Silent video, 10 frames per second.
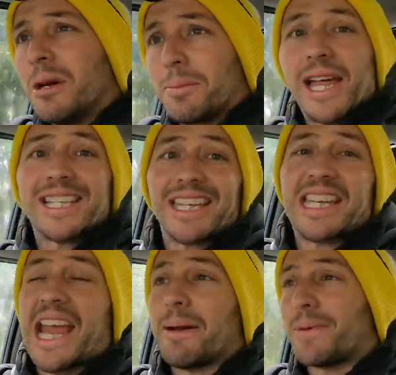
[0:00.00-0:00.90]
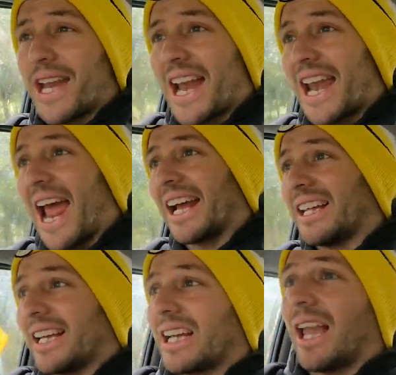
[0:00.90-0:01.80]
but that's the Camperdown
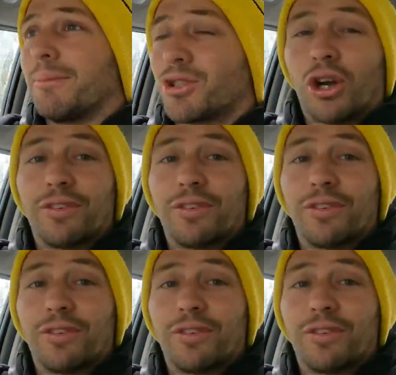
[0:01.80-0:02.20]
Angling Club. So